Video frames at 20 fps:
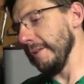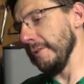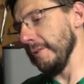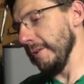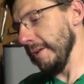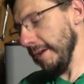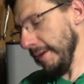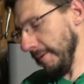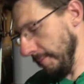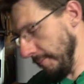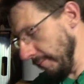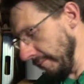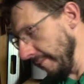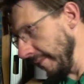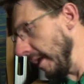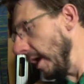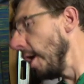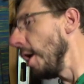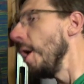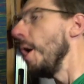
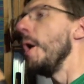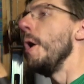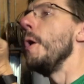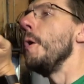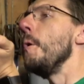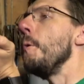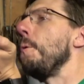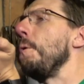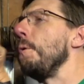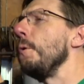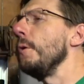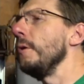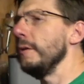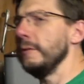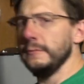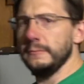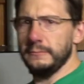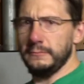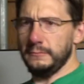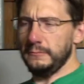All
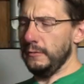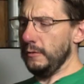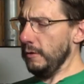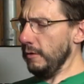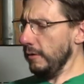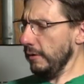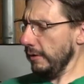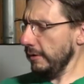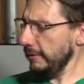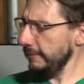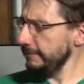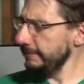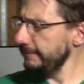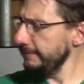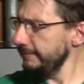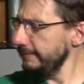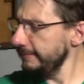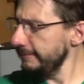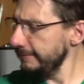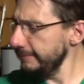right.
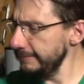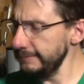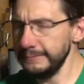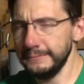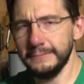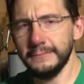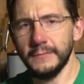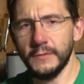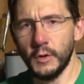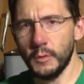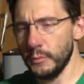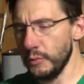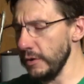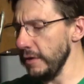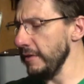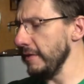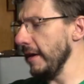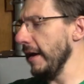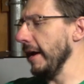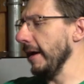Don't
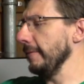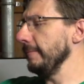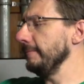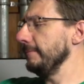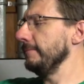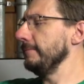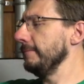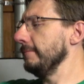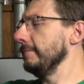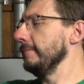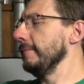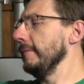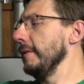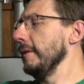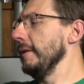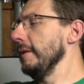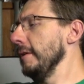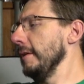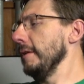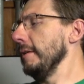breathe that.
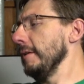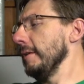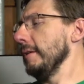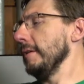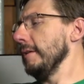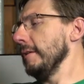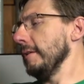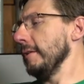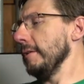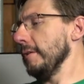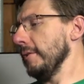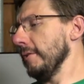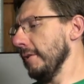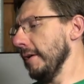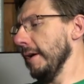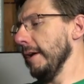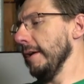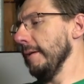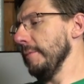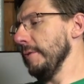All
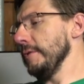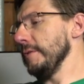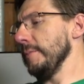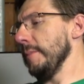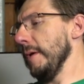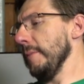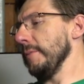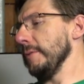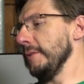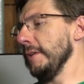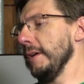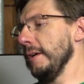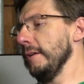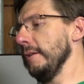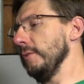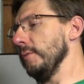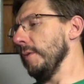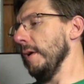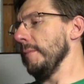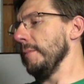right, I'm gonna use a paper towel
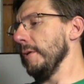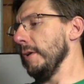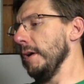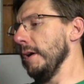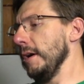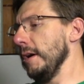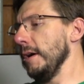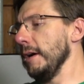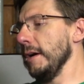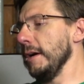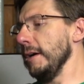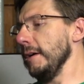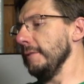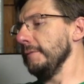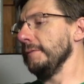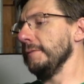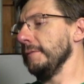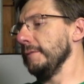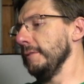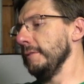to wipe it
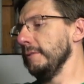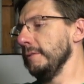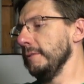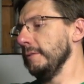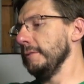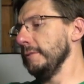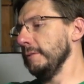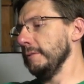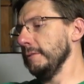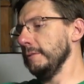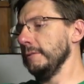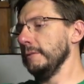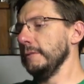off.